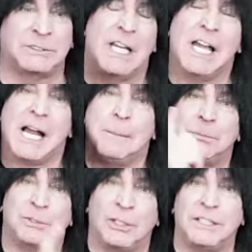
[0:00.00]
amps. I'm
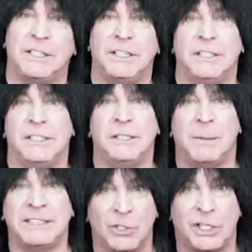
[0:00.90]
plugging it into
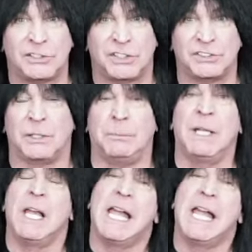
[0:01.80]
my DAW system.